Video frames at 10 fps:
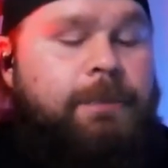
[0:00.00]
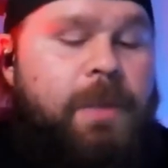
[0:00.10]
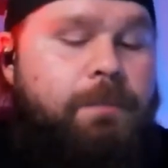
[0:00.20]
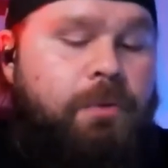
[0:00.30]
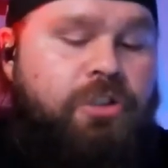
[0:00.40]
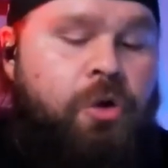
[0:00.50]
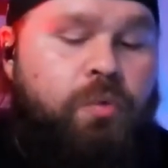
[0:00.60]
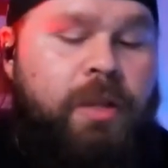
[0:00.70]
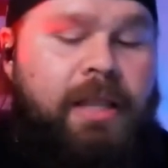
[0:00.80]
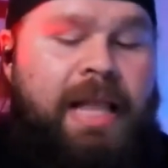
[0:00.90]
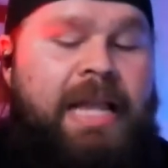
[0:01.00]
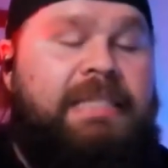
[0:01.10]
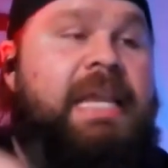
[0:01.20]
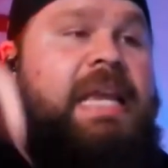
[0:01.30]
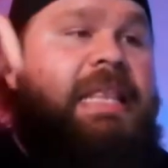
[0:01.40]
People don't
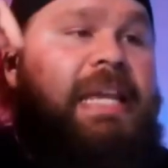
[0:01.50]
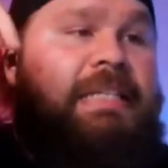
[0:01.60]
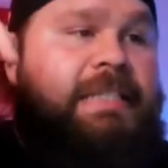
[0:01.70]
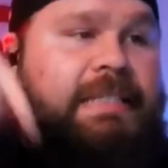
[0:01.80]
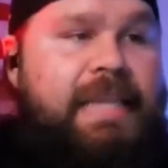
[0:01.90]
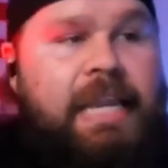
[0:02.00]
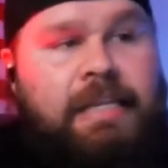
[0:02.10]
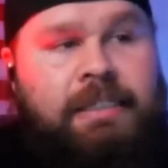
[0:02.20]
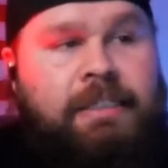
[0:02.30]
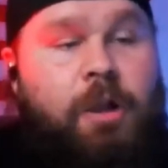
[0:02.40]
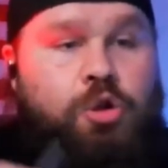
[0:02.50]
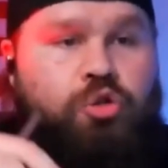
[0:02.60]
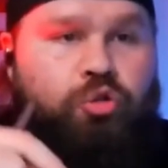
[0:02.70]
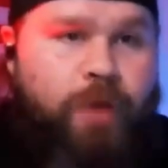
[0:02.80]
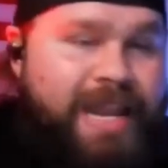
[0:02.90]
realize that Satan's
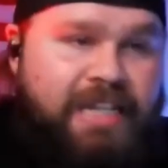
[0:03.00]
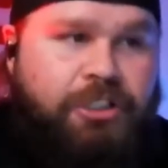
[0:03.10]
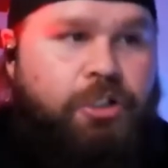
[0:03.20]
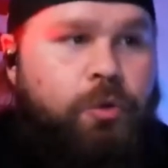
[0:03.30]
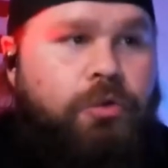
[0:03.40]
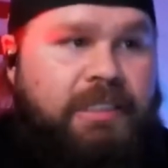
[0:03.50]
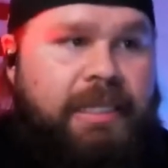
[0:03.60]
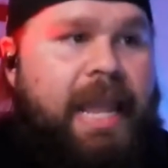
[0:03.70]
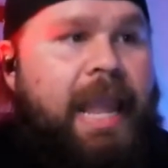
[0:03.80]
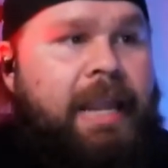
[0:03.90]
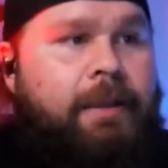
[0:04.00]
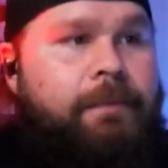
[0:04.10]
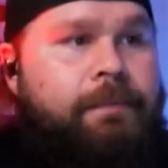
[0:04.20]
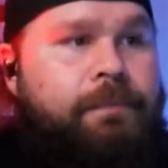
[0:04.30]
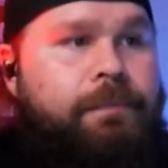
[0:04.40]
greatest tool today
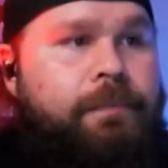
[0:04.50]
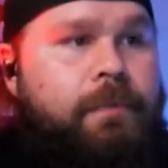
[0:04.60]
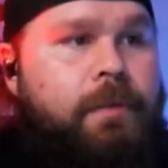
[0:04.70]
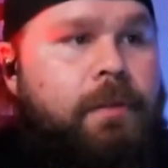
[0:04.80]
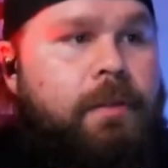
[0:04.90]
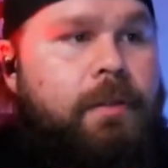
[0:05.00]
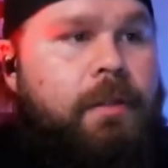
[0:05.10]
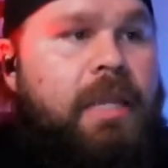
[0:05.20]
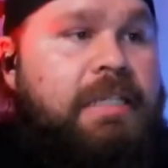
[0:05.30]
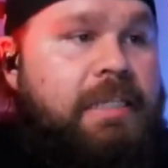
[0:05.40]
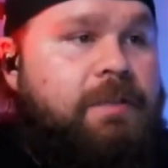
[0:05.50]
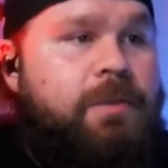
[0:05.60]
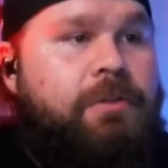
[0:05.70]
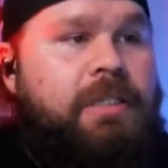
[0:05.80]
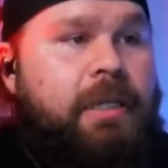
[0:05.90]
is his
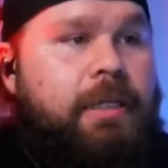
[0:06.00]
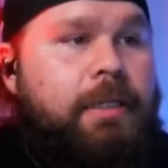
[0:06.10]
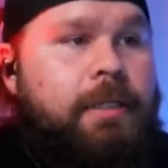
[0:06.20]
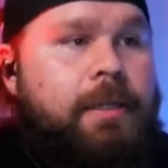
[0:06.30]
music.